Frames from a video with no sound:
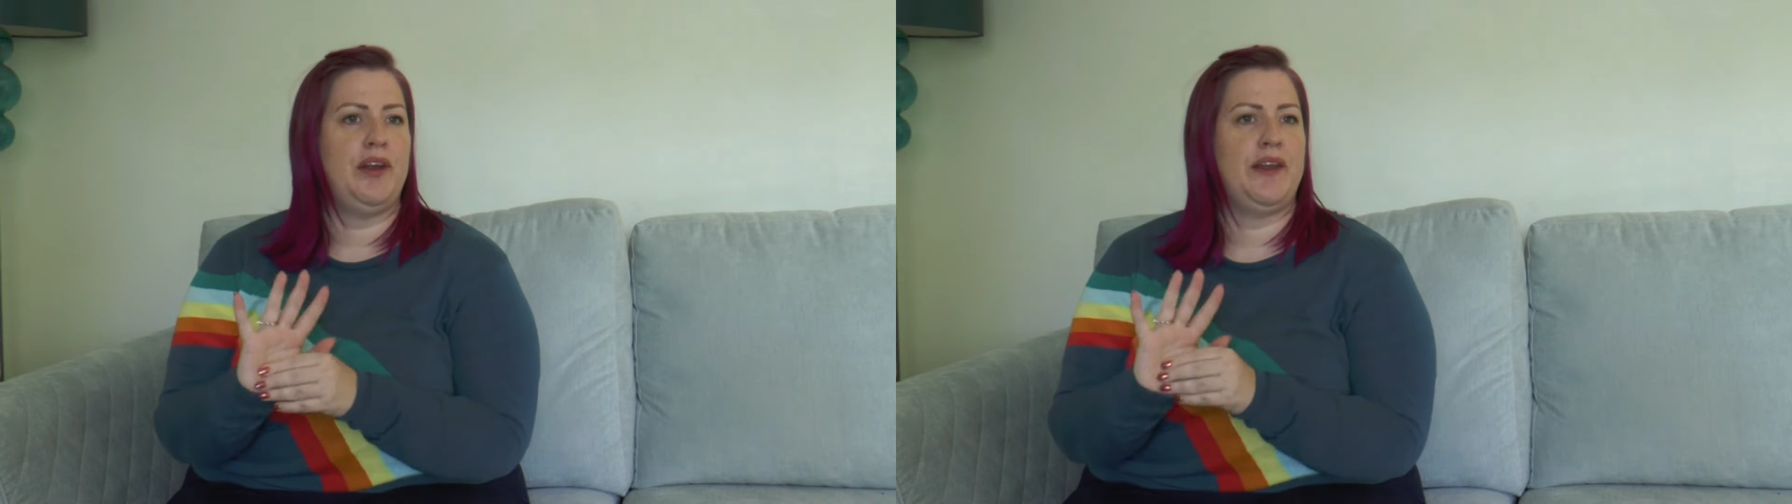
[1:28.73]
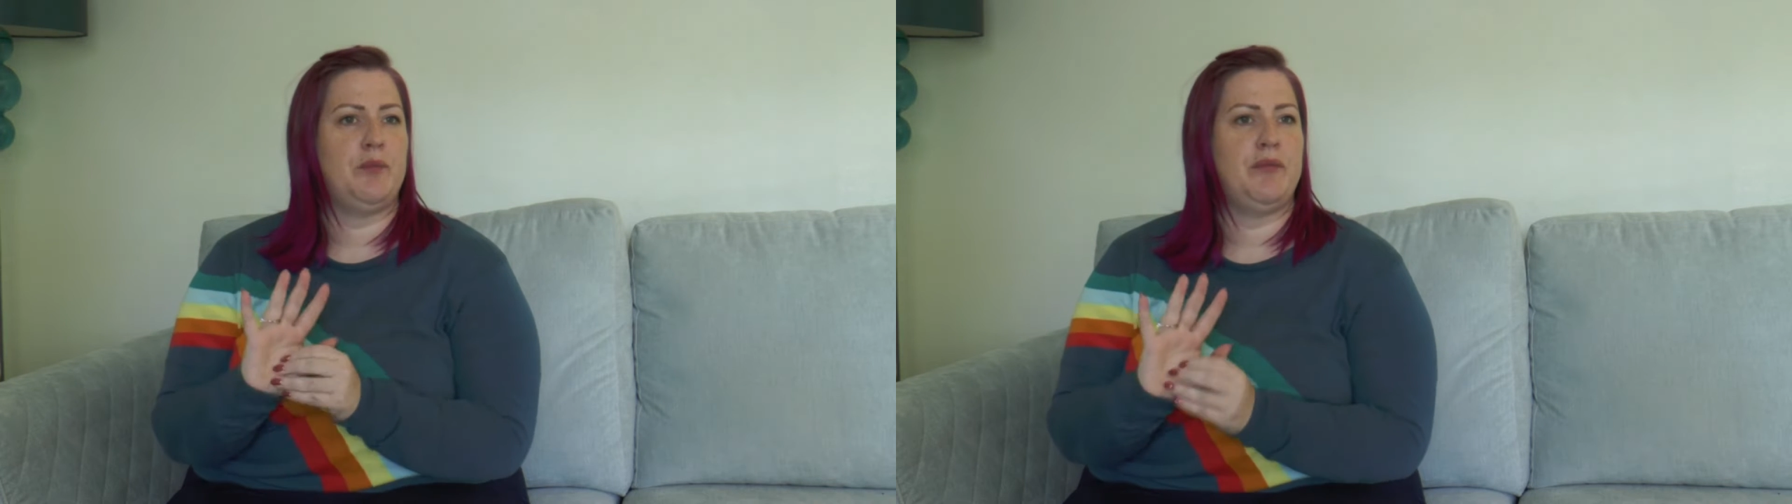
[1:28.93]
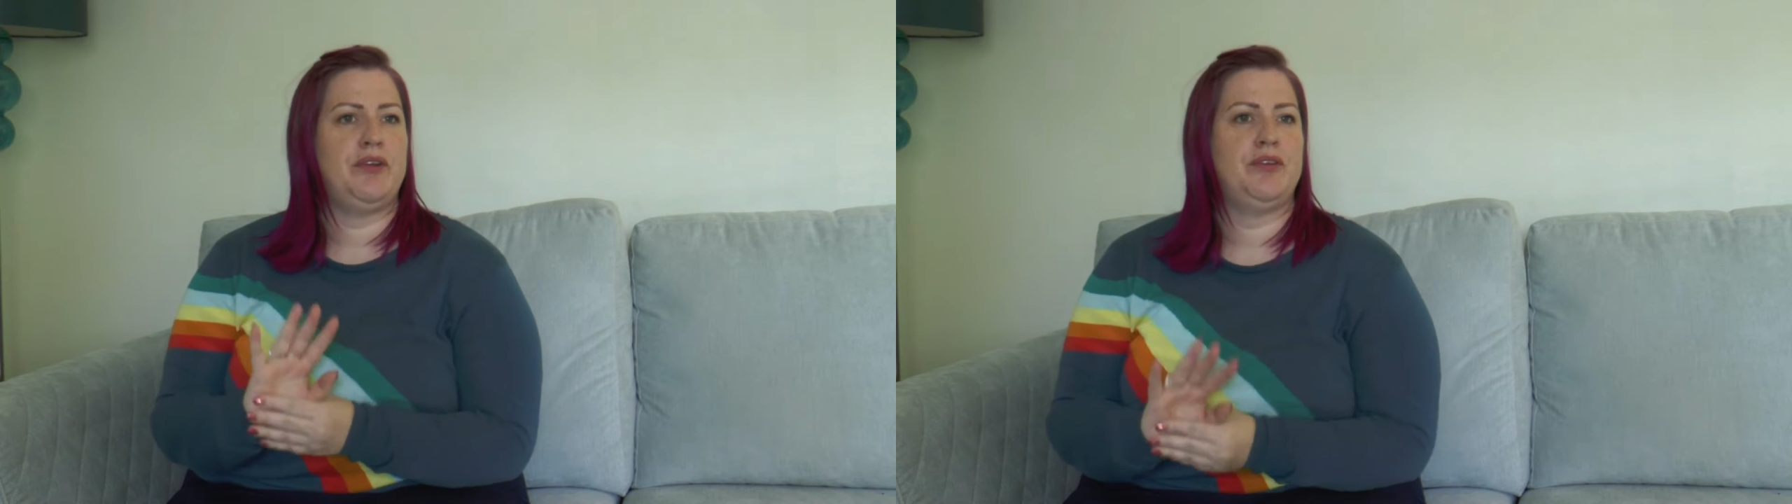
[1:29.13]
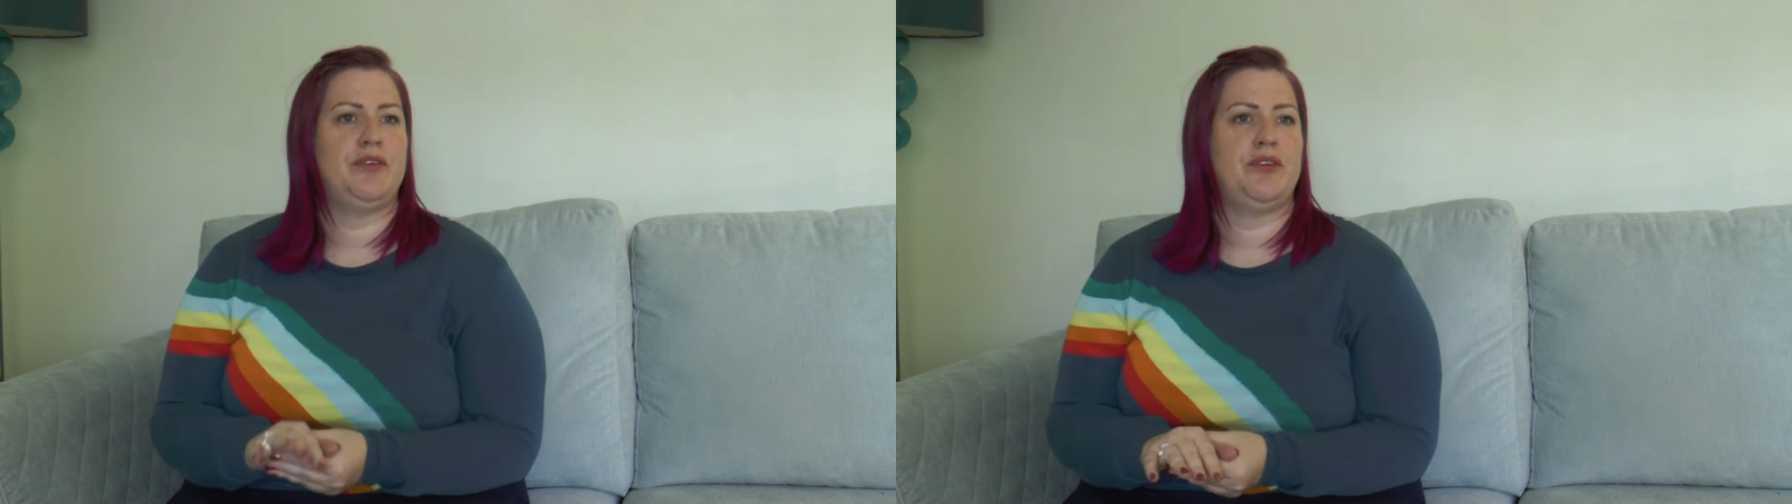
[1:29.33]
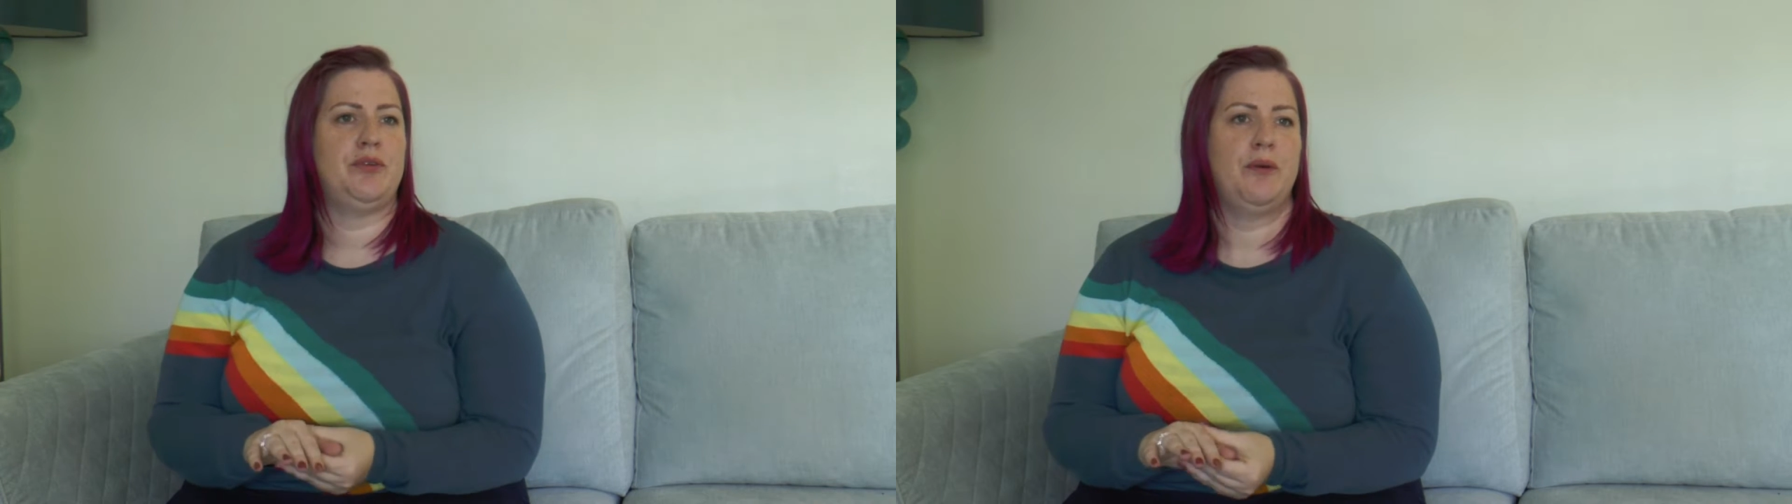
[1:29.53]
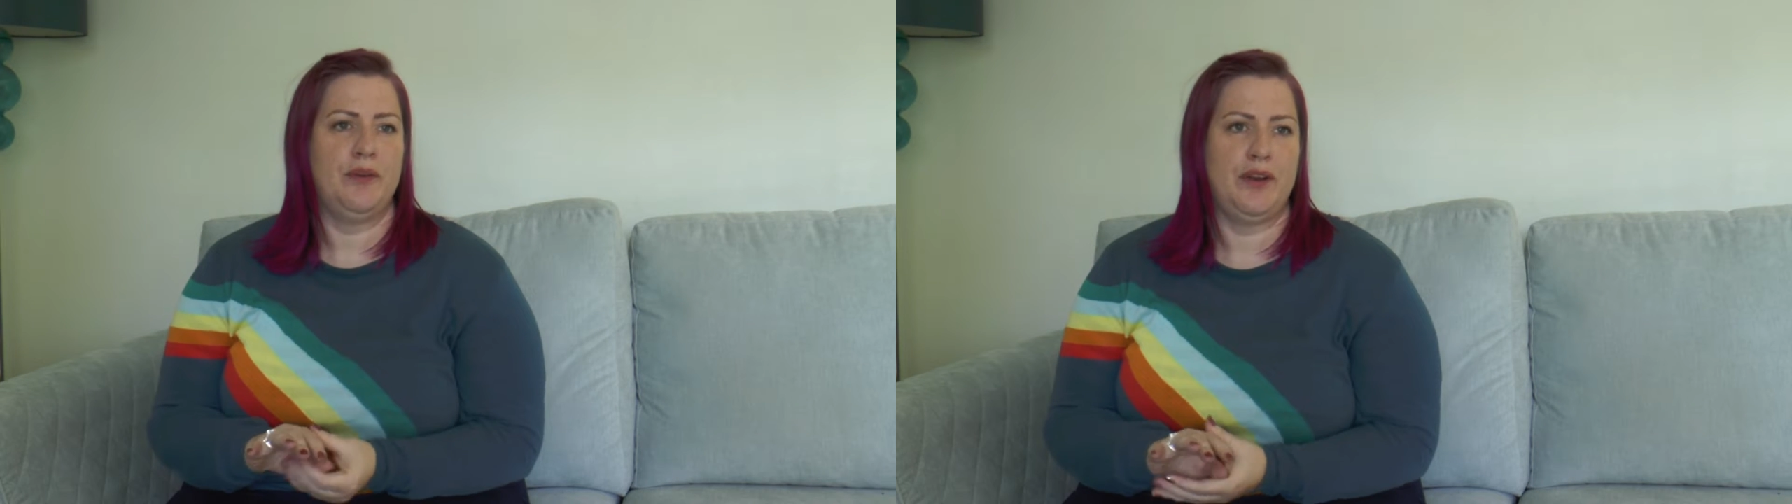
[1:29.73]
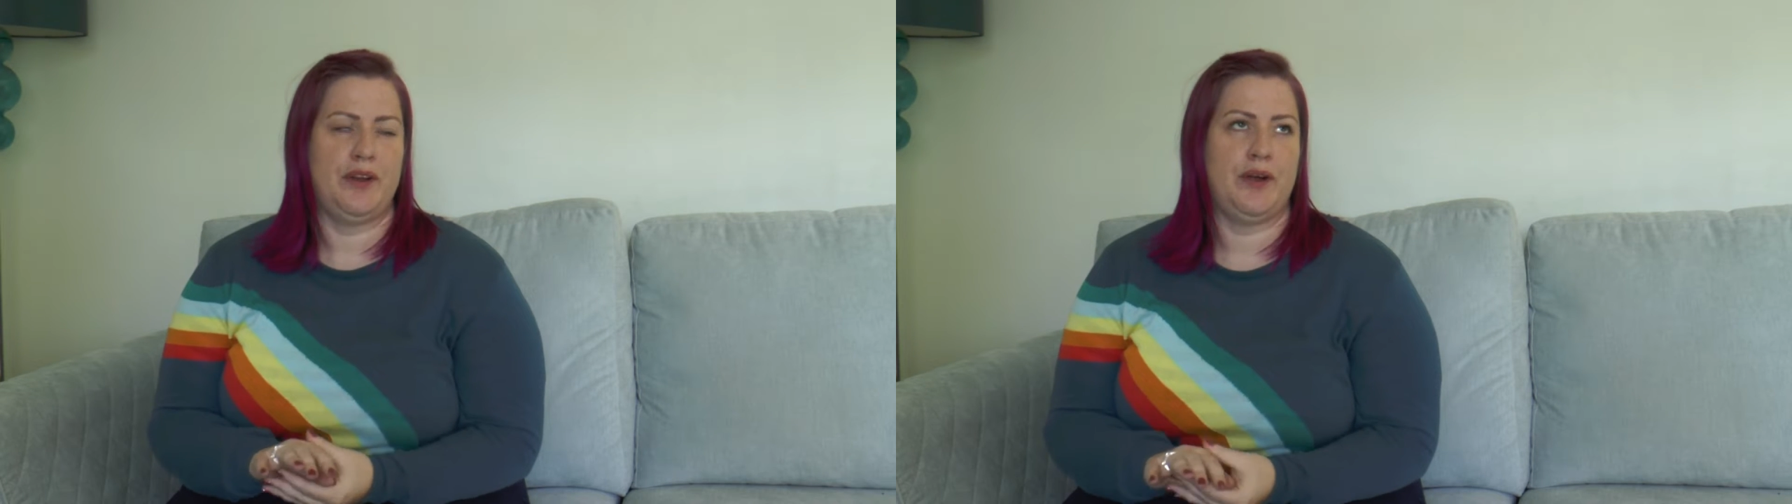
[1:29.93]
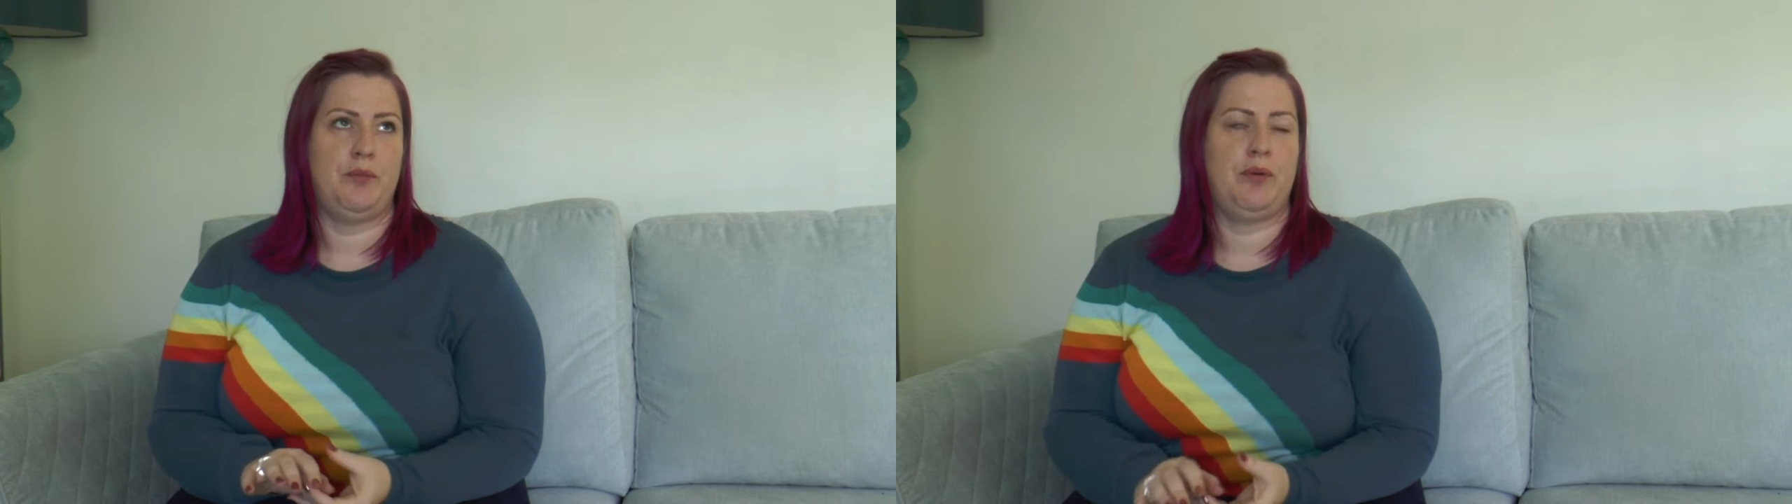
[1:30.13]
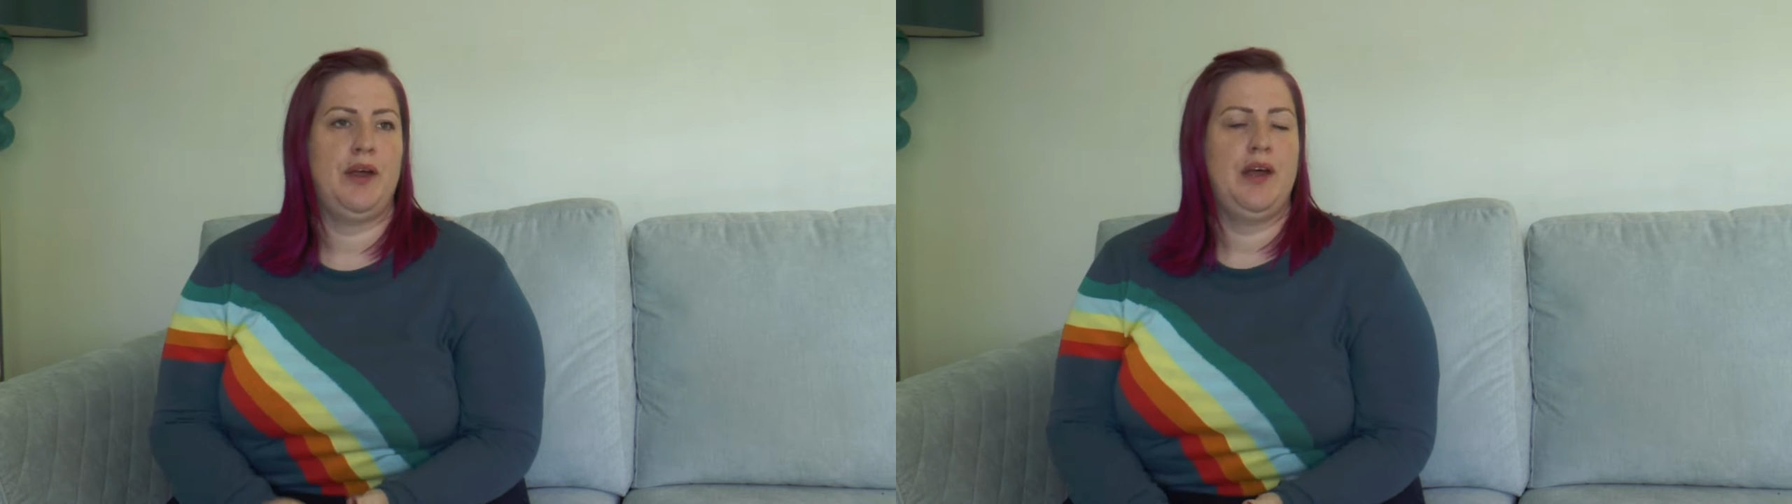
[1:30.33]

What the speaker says: like the muscles are swollen up.